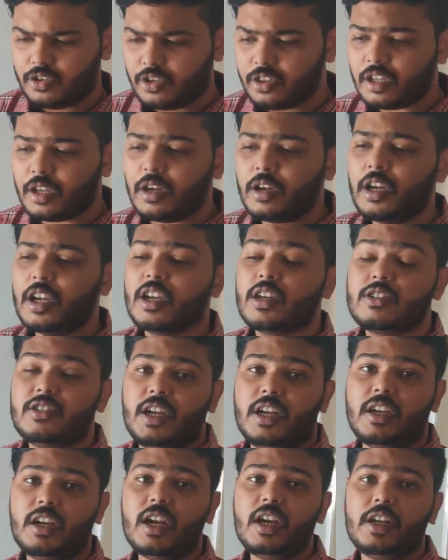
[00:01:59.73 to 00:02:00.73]
In the
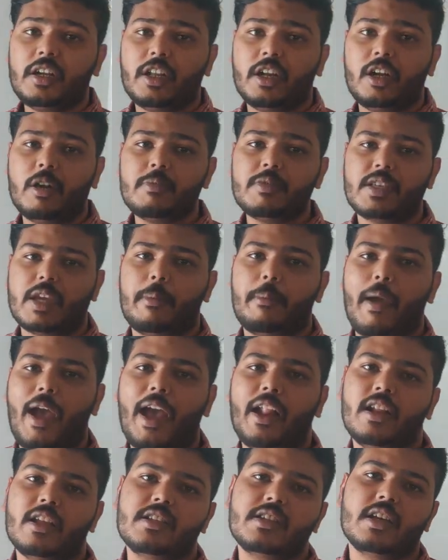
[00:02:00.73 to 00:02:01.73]
general terms, a
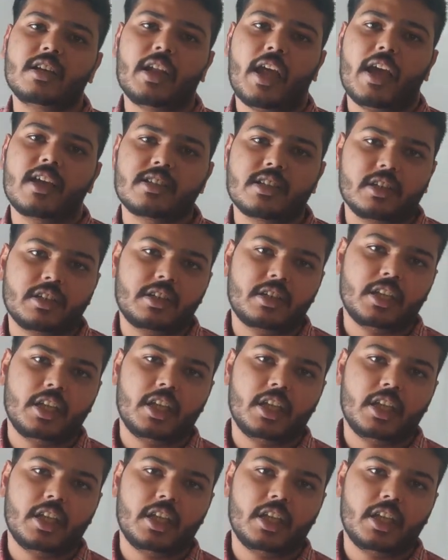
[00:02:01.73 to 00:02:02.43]
manager has a